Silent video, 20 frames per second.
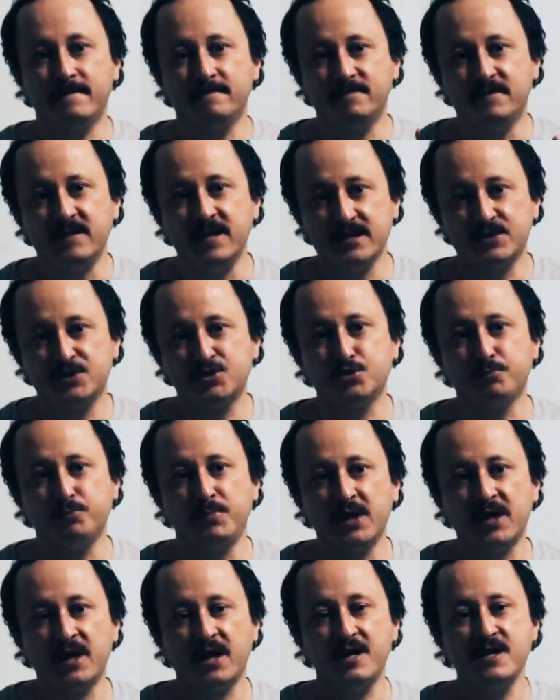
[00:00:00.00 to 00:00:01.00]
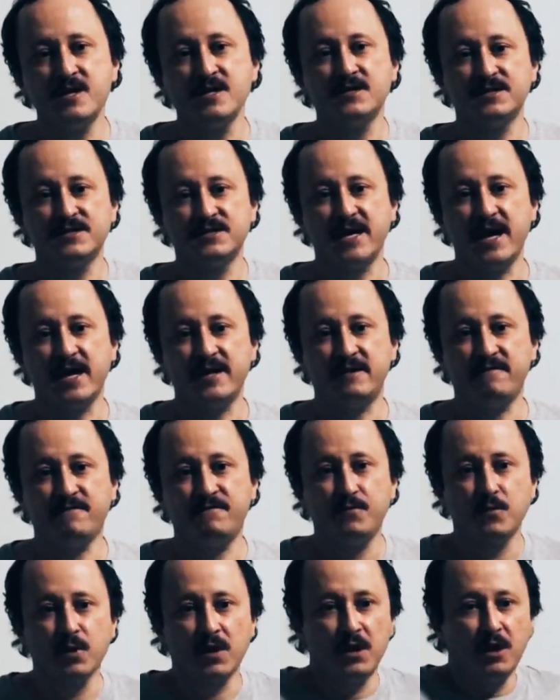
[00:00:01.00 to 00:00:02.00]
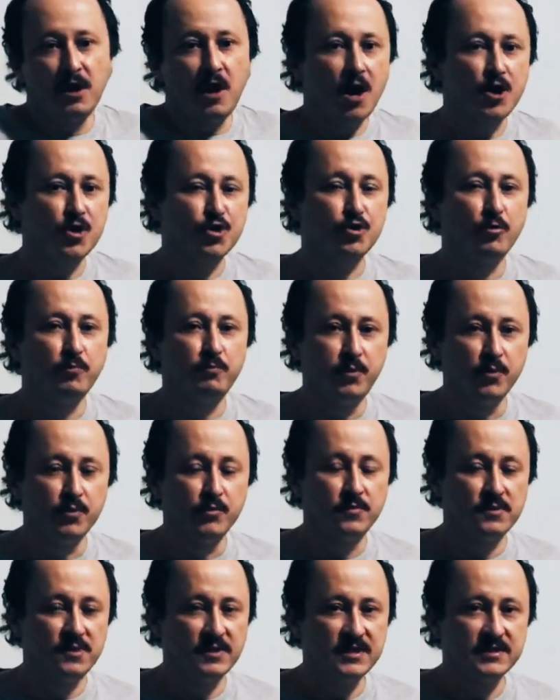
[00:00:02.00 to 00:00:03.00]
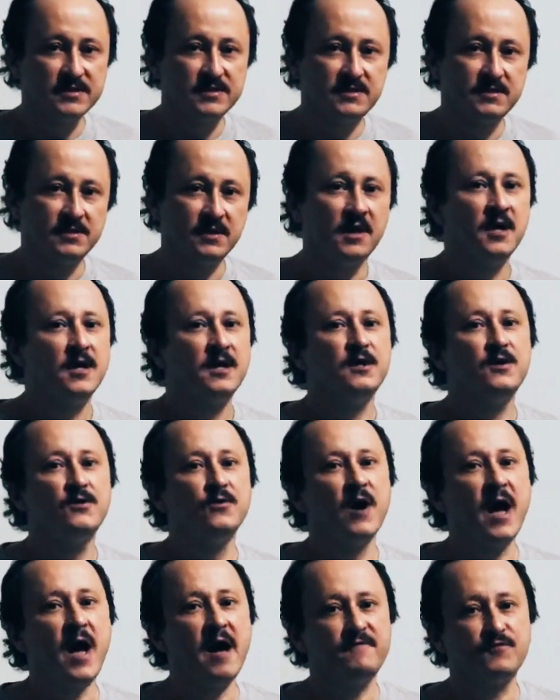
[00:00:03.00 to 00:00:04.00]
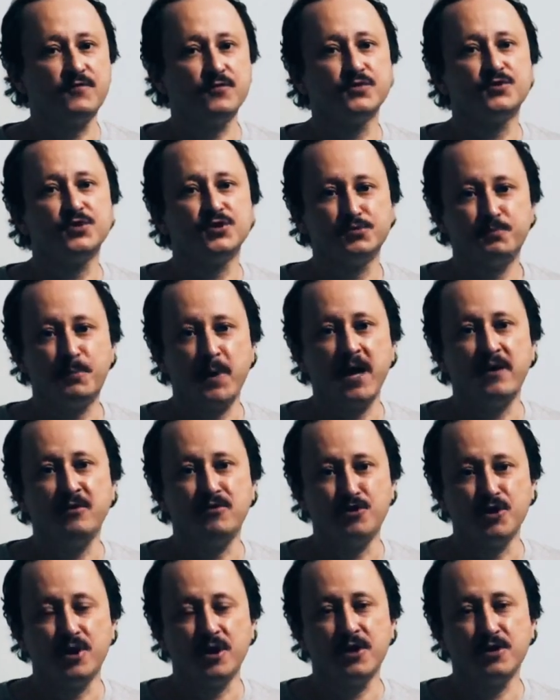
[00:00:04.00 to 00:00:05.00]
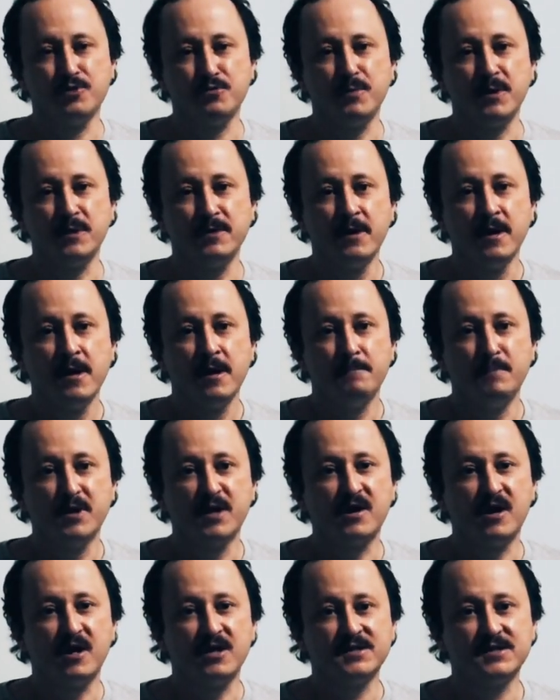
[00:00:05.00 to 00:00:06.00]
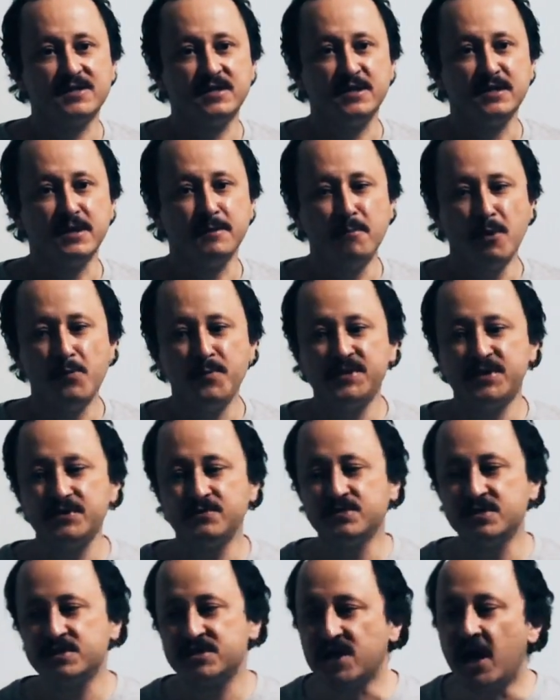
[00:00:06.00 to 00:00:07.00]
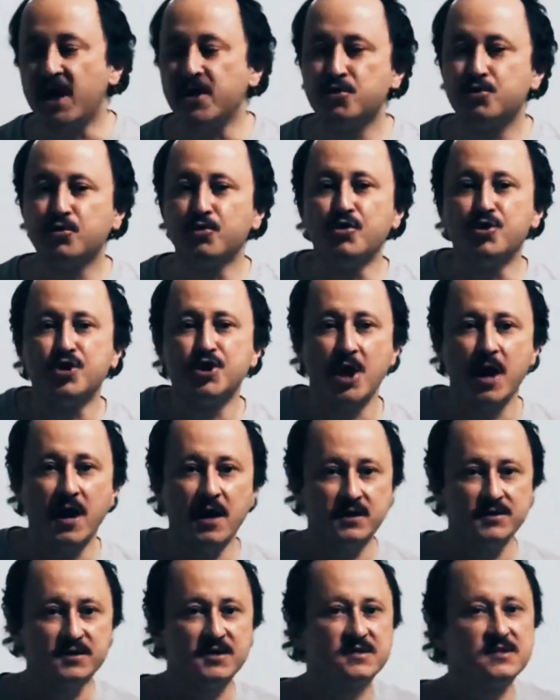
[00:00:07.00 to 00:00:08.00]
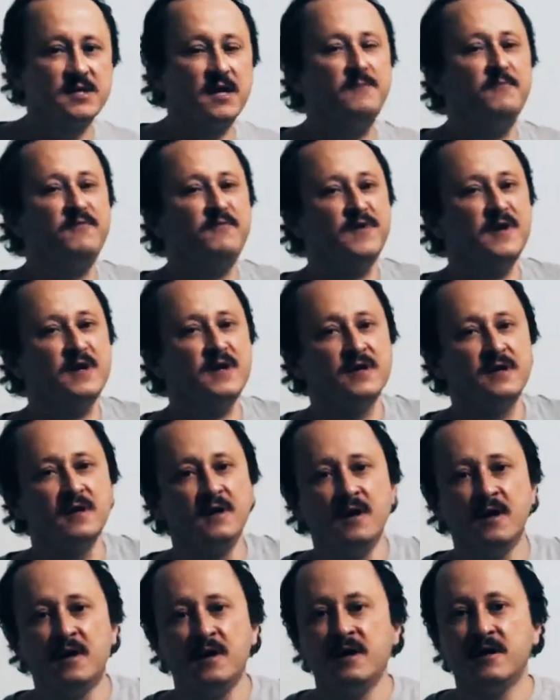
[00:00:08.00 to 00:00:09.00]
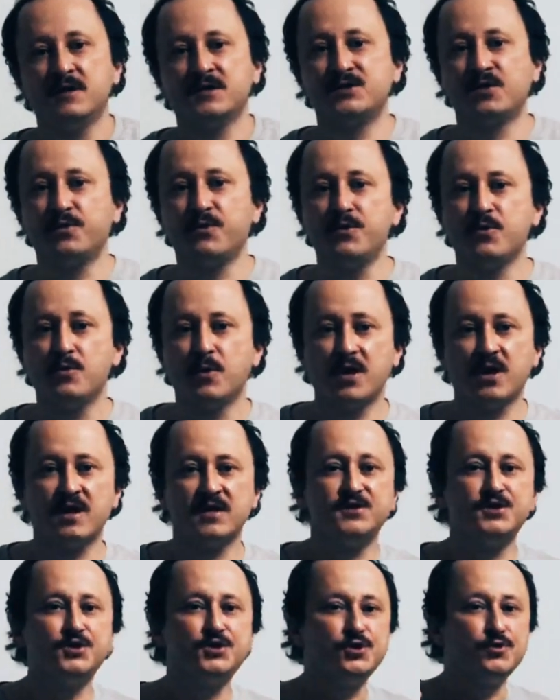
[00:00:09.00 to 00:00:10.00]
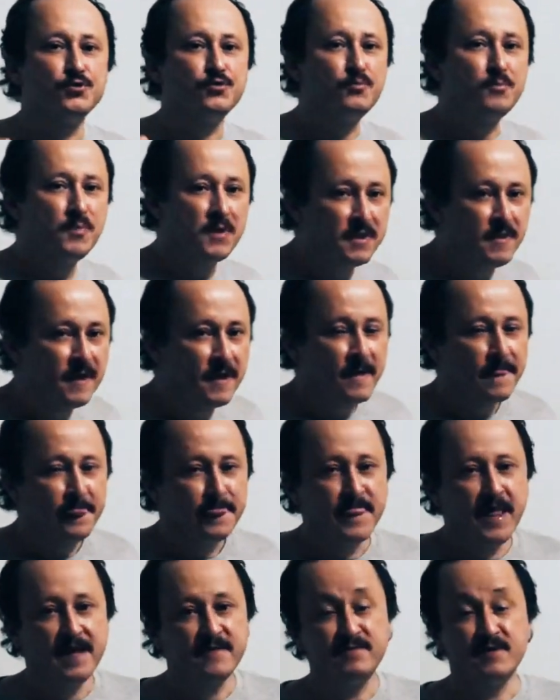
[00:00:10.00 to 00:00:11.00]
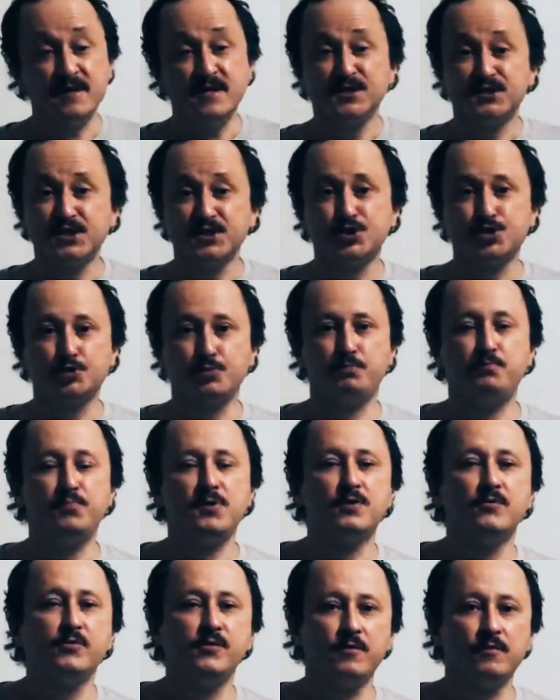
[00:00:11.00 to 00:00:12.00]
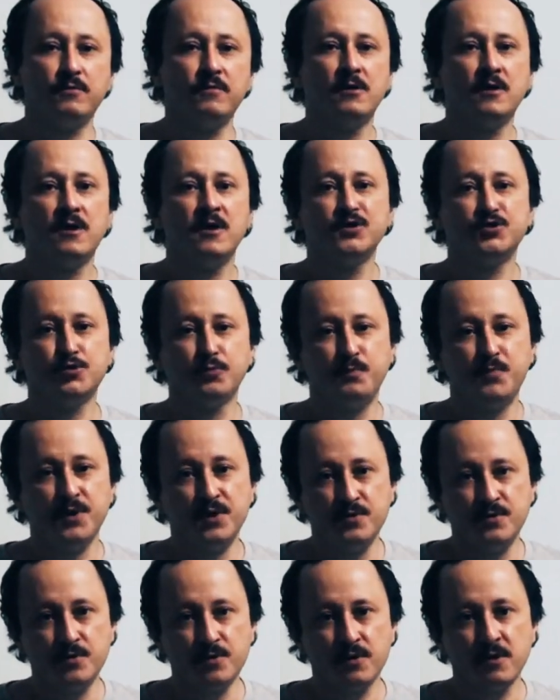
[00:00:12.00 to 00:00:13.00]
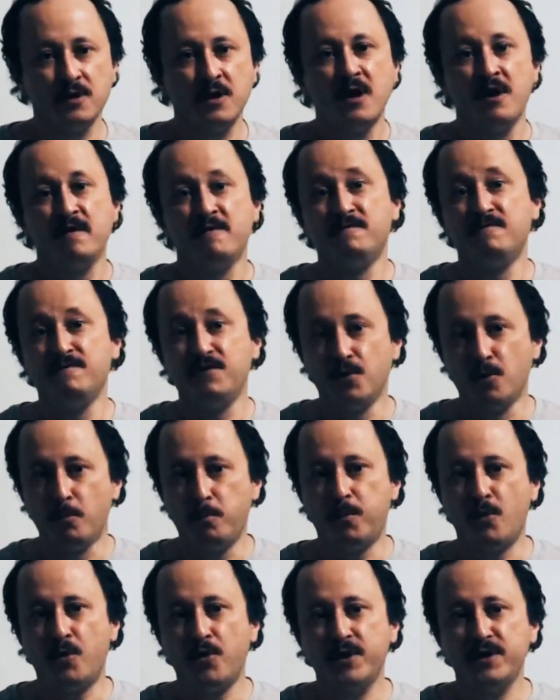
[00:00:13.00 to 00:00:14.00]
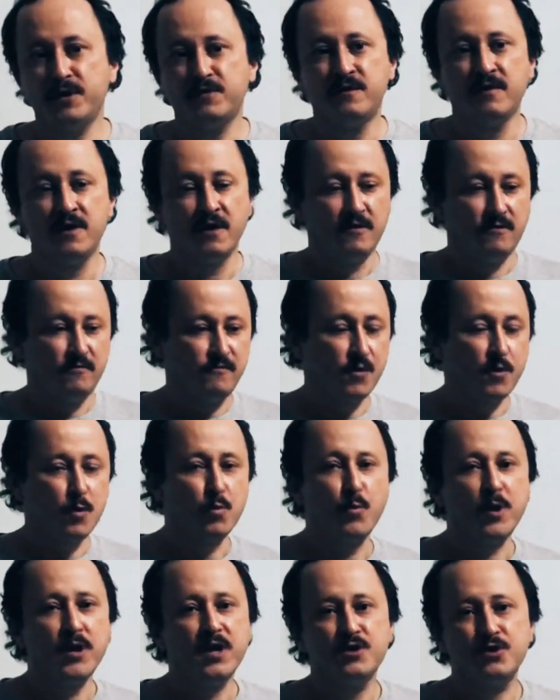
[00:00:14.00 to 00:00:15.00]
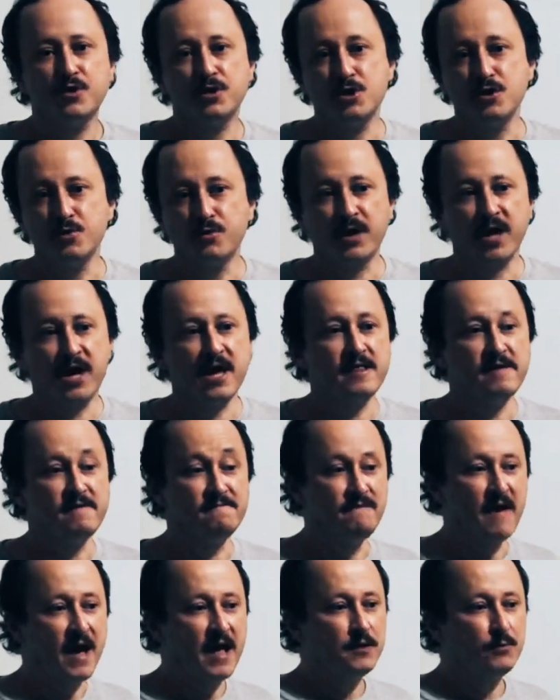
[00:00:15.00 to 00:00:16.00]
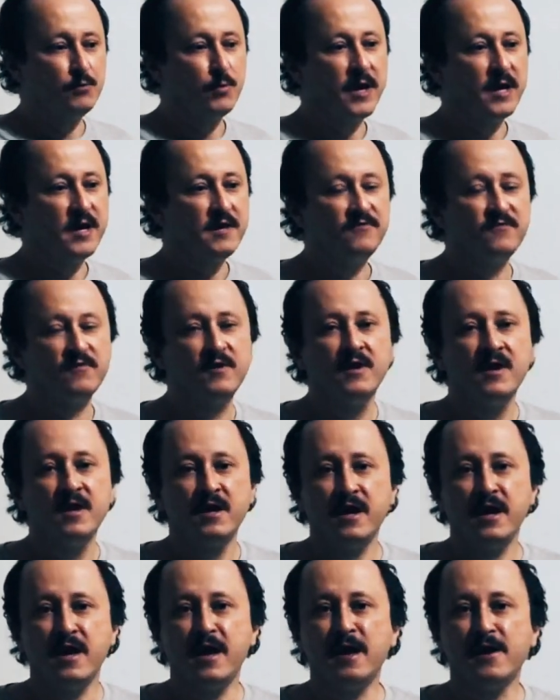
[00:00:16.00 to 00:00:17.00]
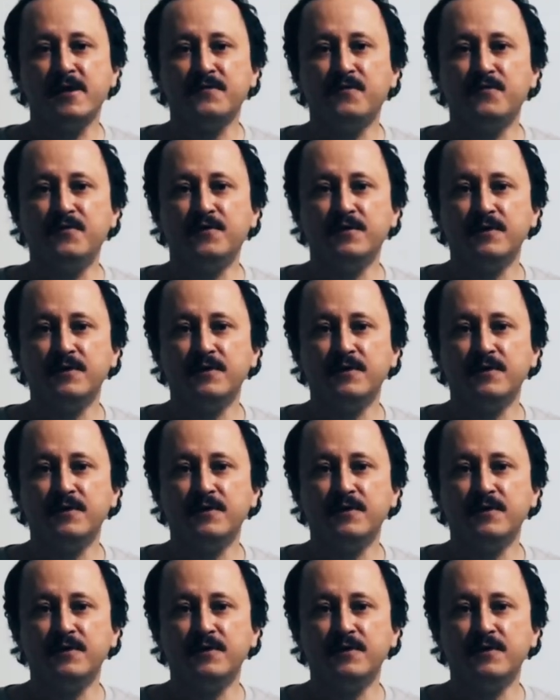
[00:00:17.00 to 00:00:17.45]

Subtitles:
this to be clear, is that if you are a logical pluralist, you have to suspend judgment, because in the moment you decide to judge something, so you are assuming that there is a superior viewpoint from which you can evaluate and